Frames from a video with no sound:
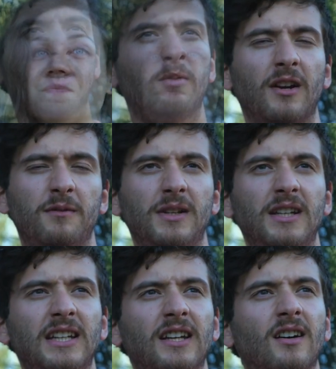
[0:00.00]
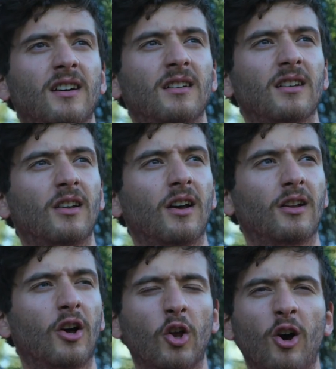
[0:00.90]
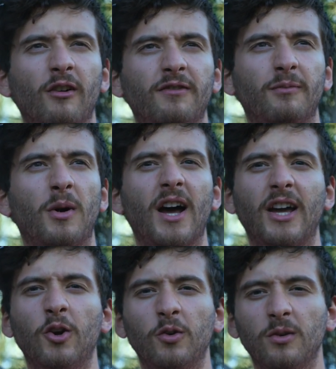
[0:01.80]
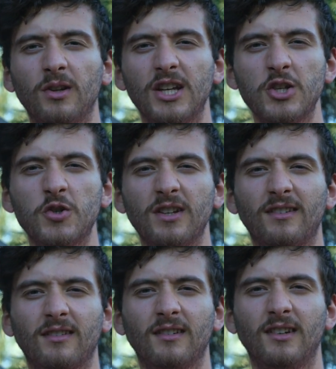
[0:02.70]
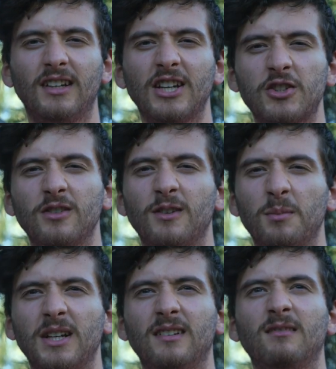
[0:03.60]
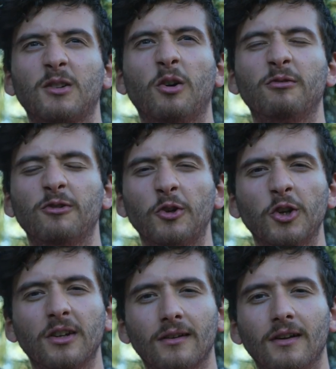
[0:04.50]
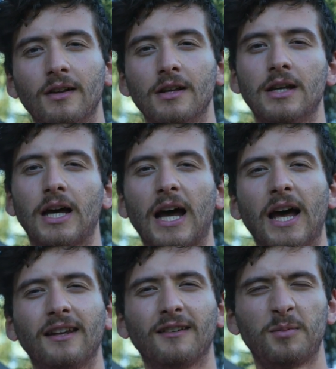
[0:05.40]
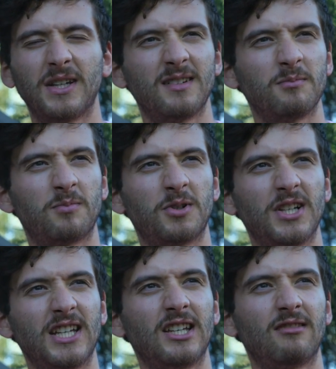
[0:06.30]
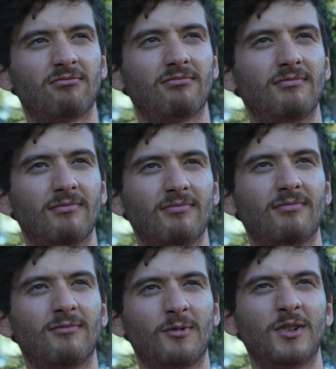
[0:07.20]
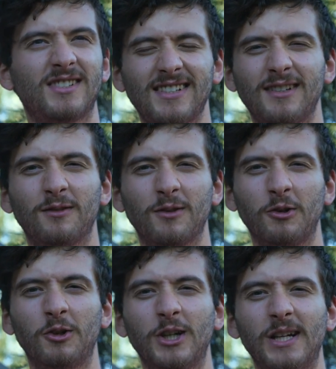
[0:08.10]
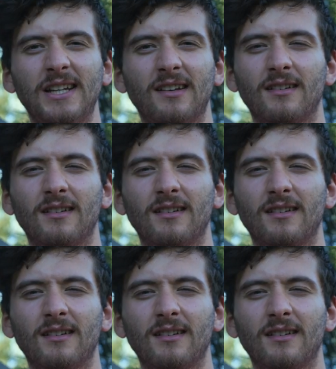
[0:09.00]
When I've been here, a lot of my own injuries and addictions have been confronted, and I've been pretty resistive to it, really.